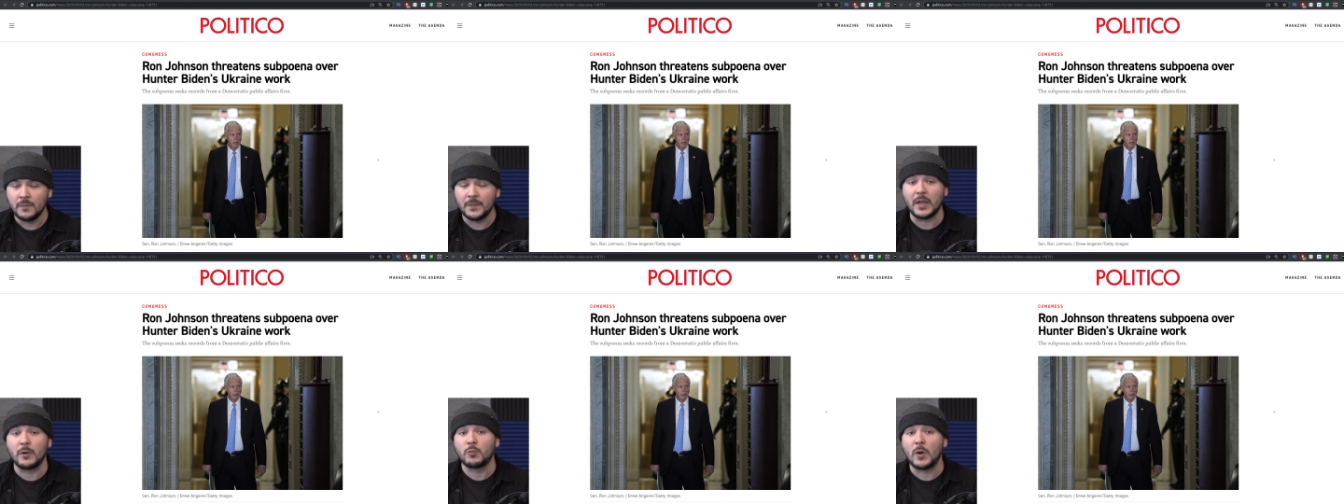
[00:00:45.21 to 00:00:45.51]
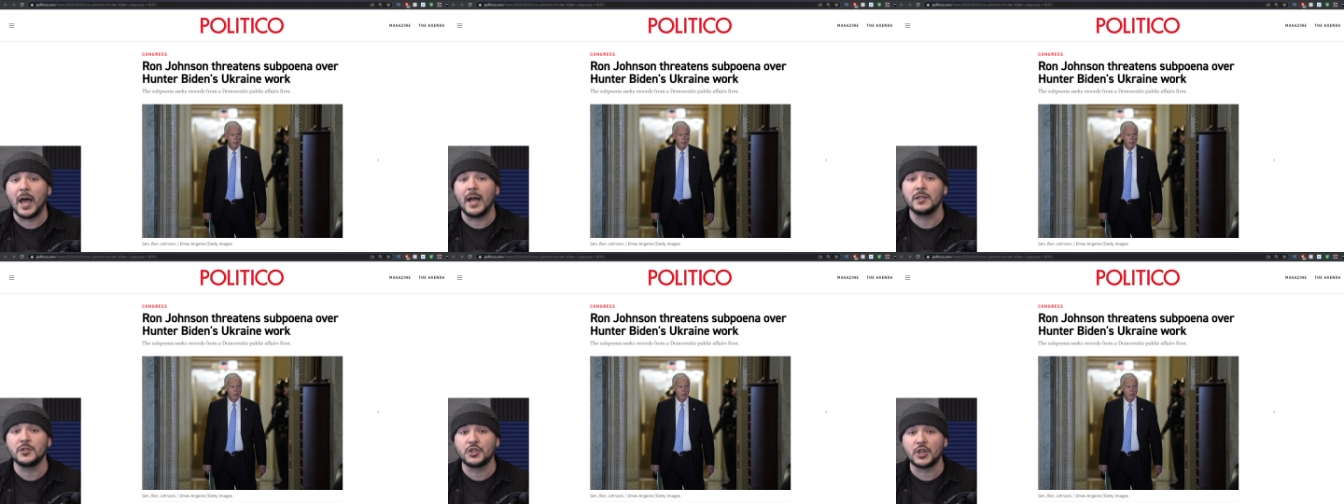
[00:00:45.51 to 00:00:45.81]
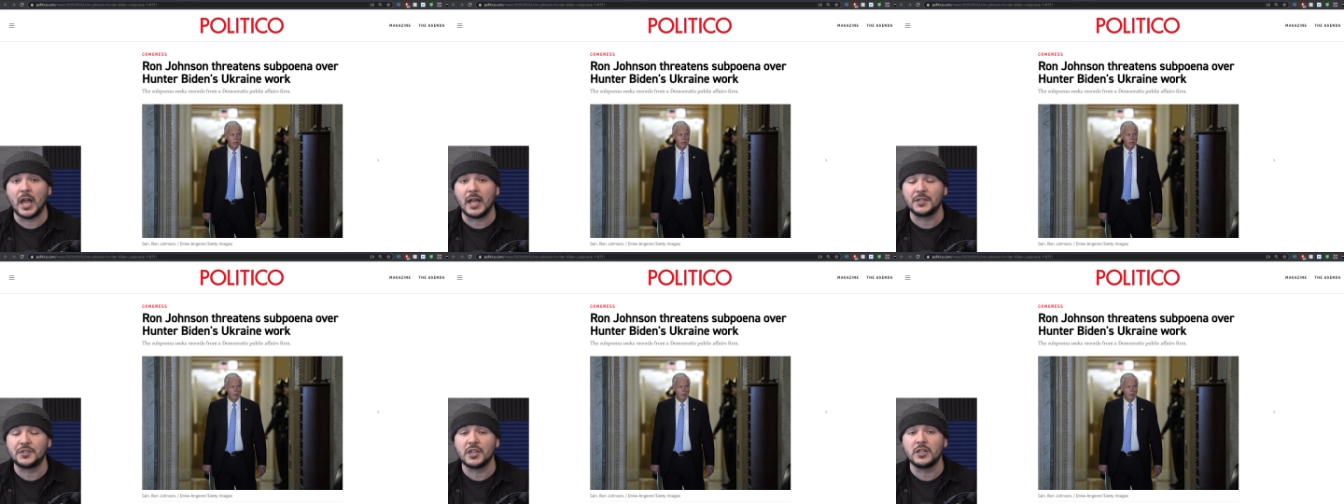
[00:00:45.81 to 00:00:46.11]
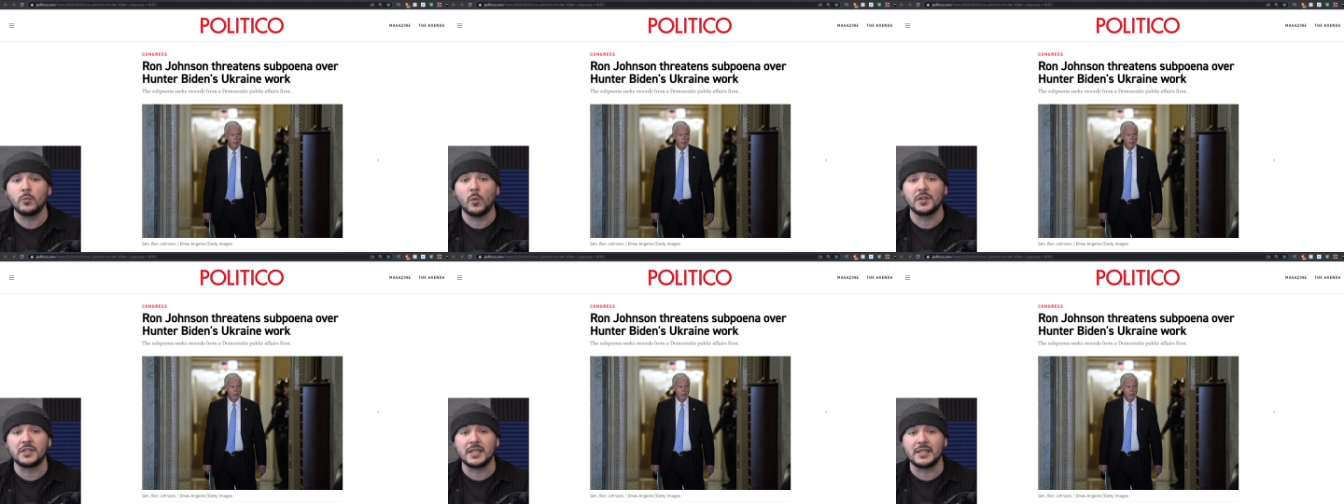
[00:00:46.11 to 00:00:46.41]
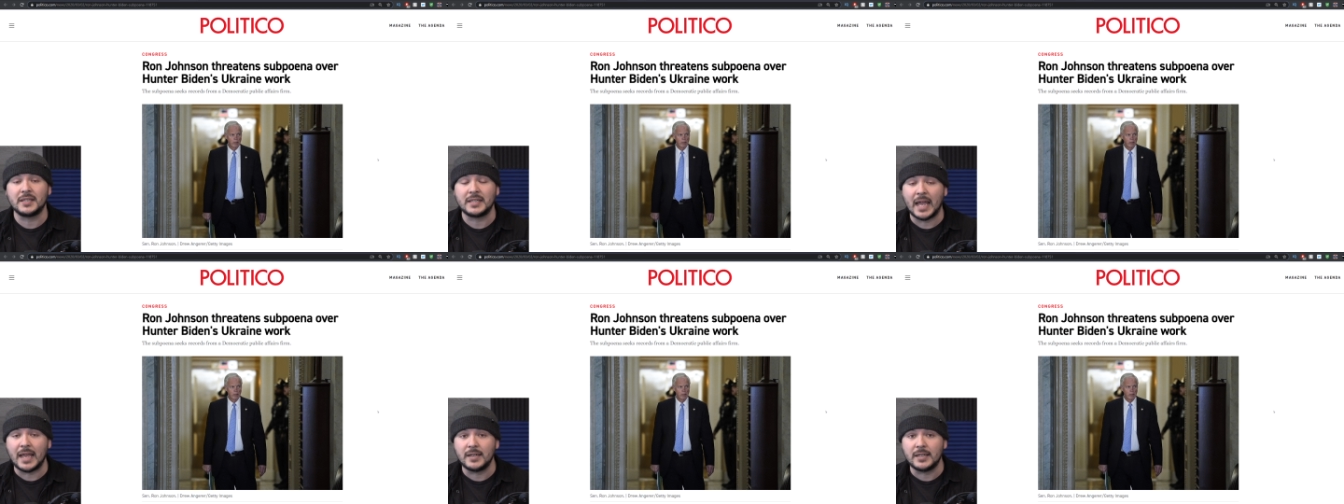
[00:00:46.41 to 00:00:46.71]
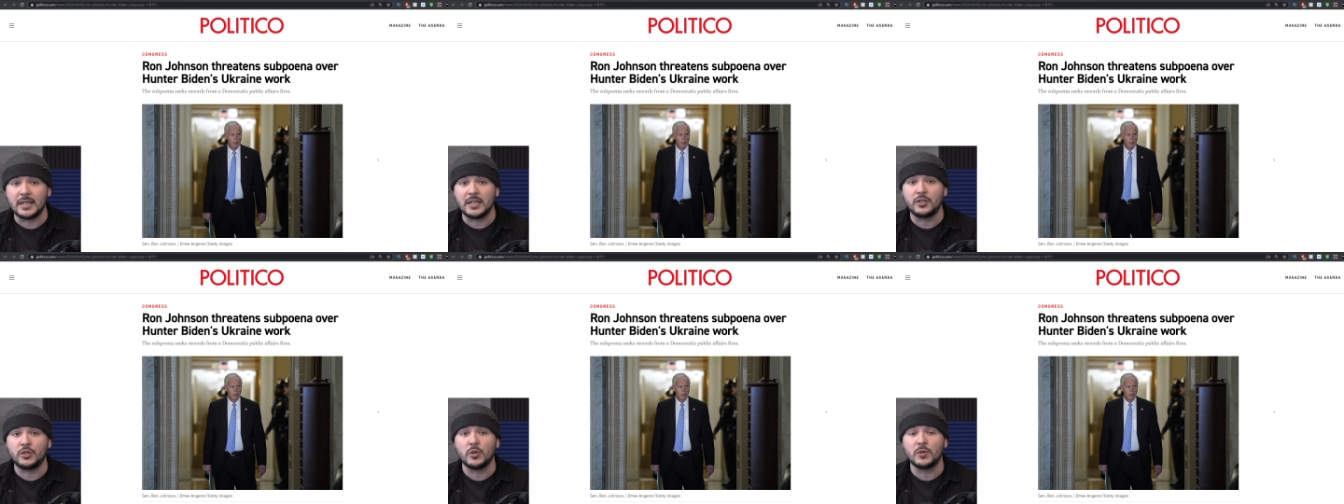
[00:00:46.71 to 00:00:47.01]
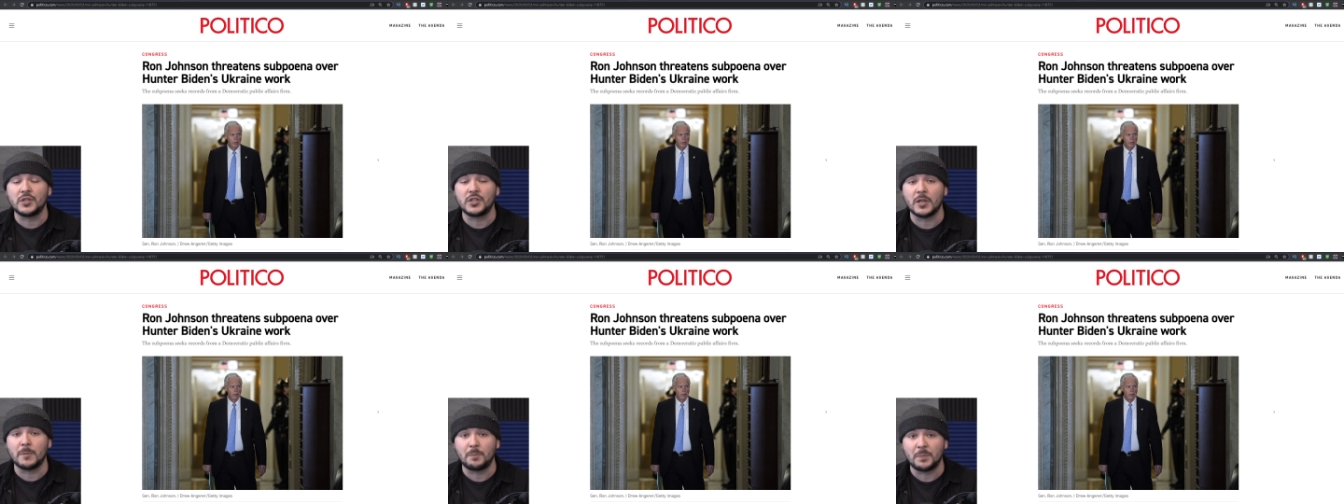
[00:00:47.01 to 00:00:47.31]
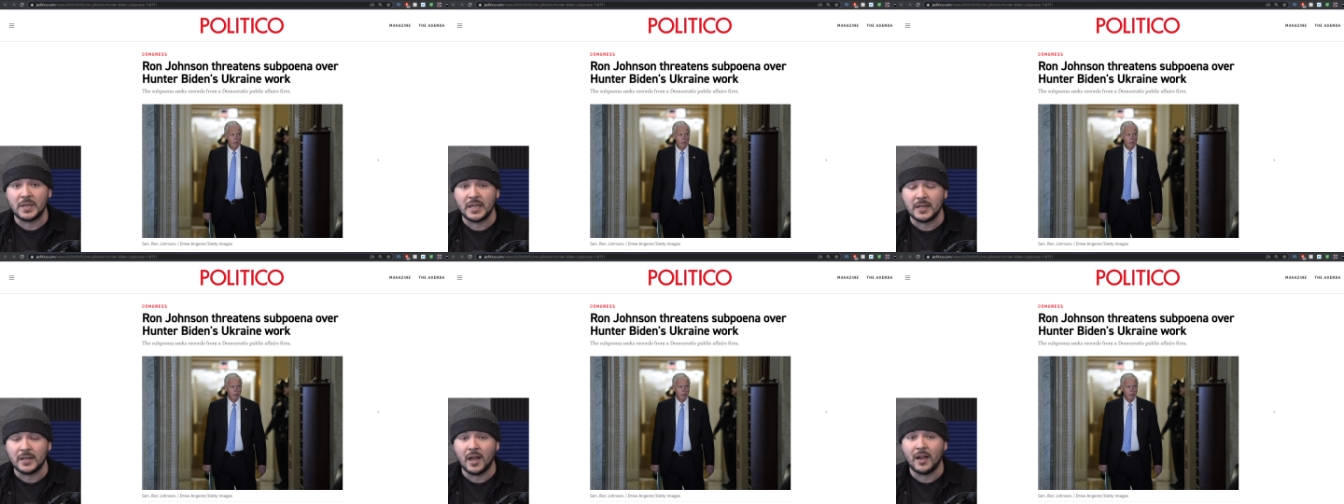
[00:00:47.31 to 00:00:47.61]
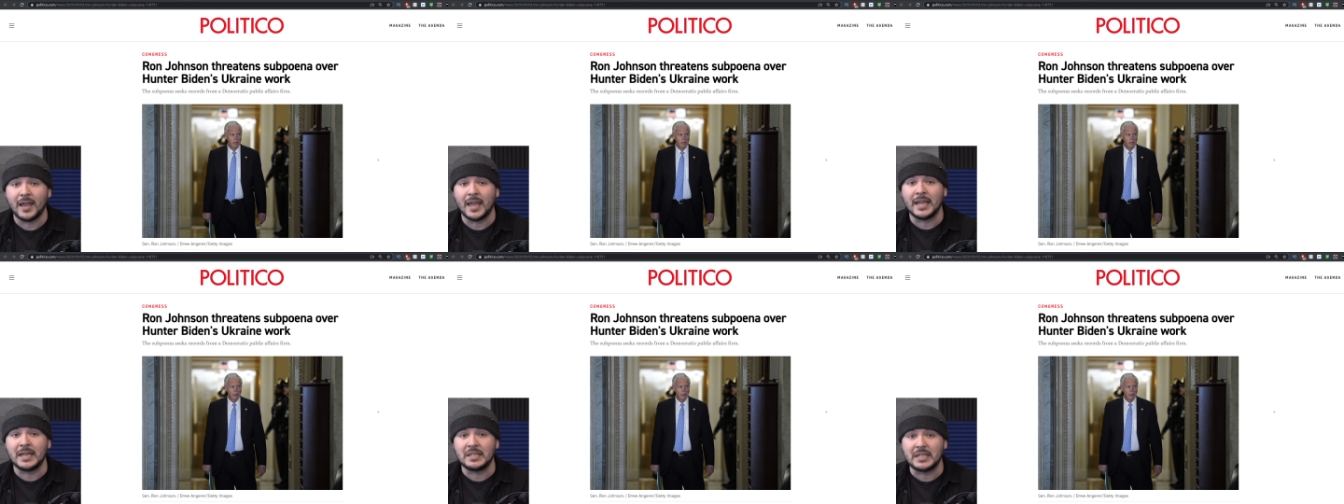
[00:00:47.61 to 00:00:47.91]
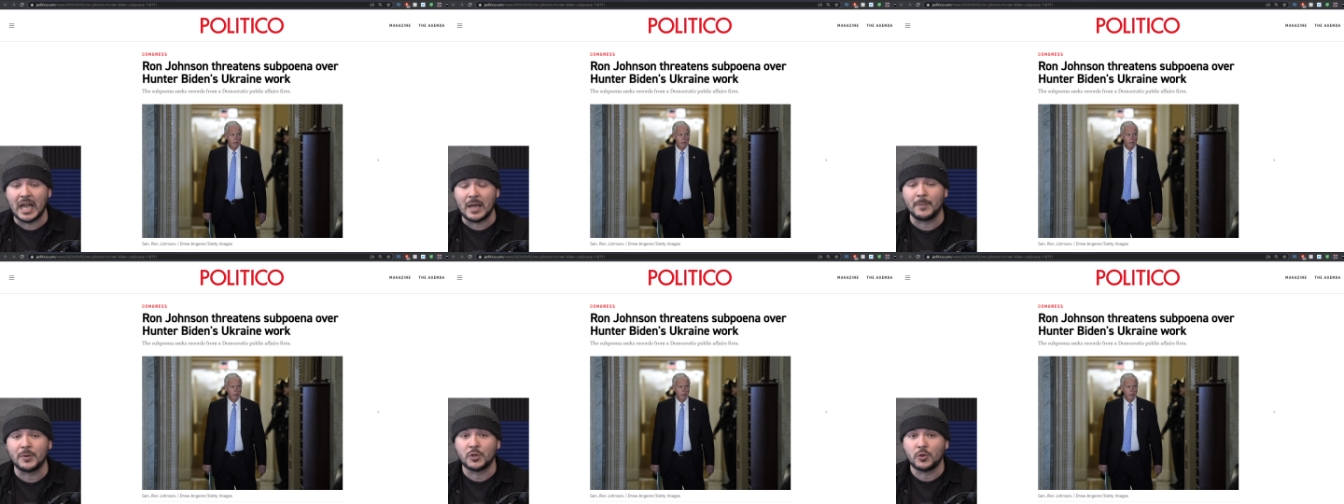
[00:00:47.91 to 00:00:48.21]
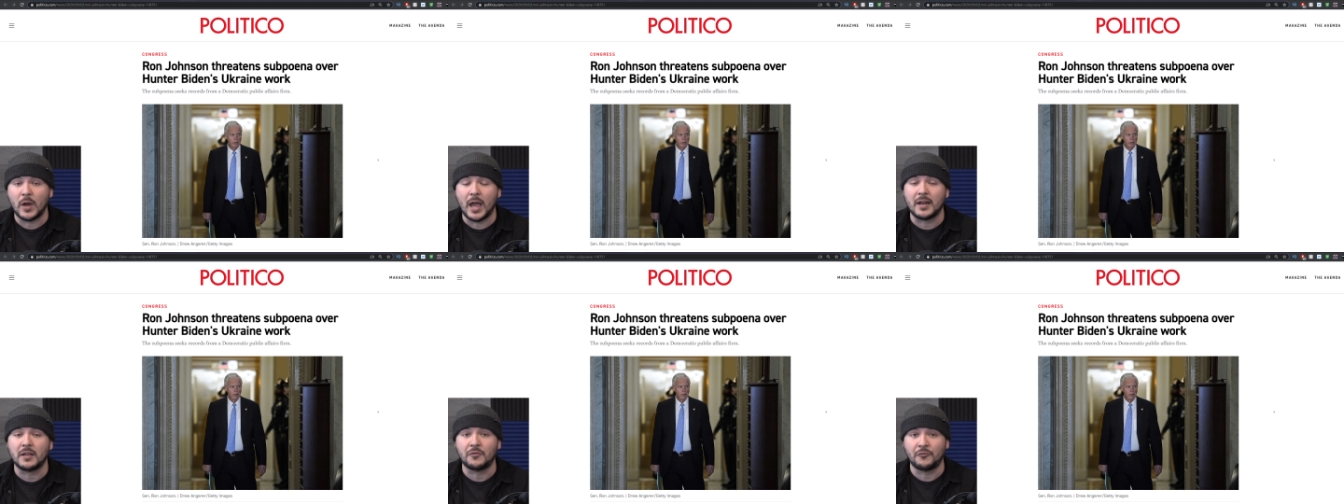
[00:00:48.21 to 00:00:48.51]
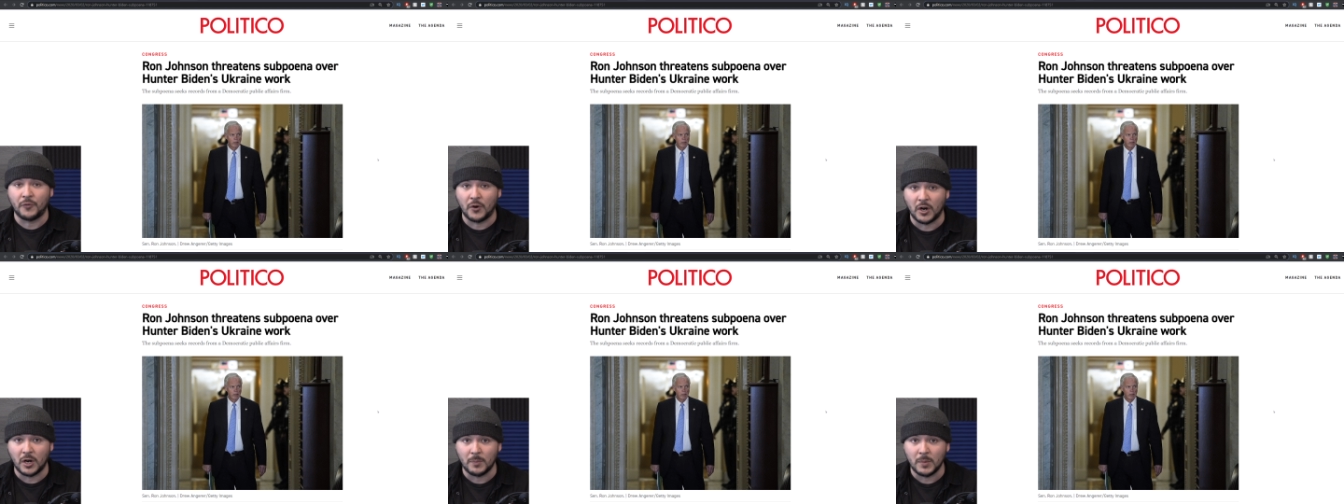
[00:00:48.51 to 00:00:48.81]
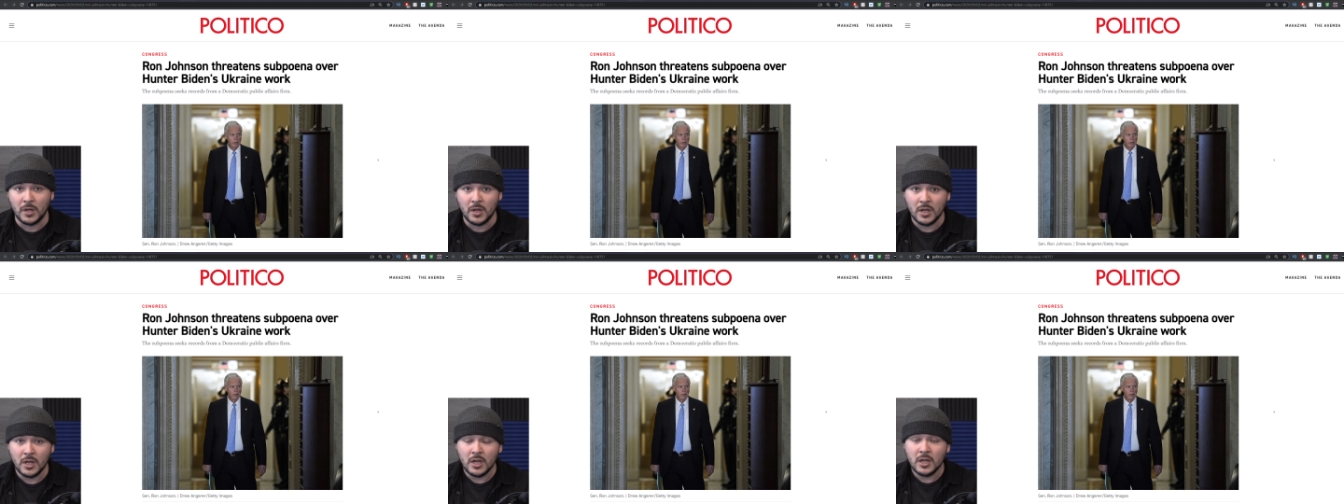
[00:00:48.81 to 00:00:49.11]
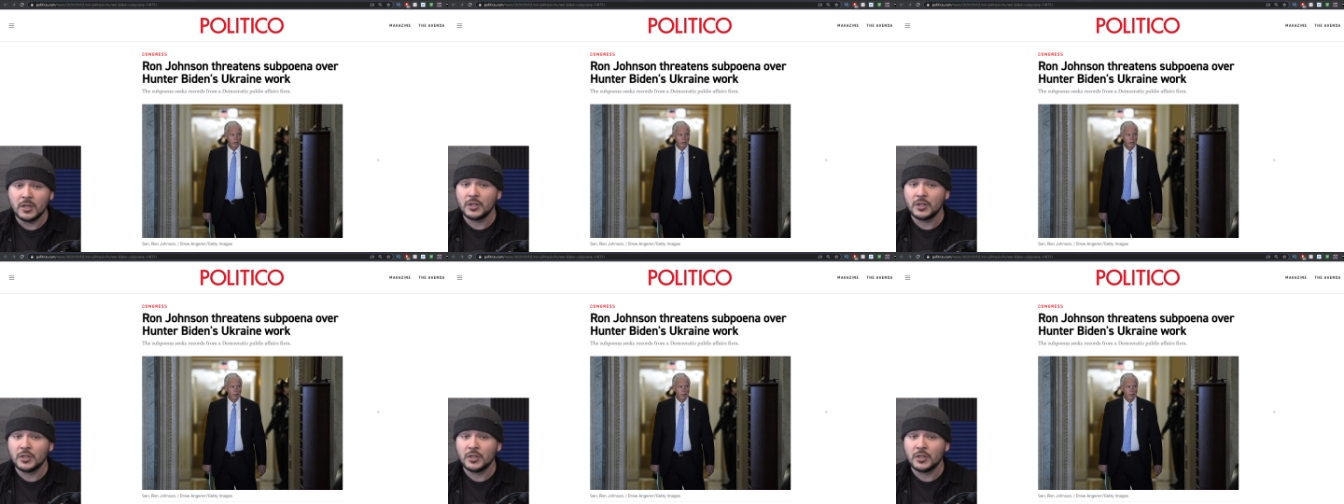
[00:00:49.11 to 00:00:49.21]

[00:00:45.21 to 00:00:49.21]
that Ron Johnson was intending to subpoena a Democratic firm,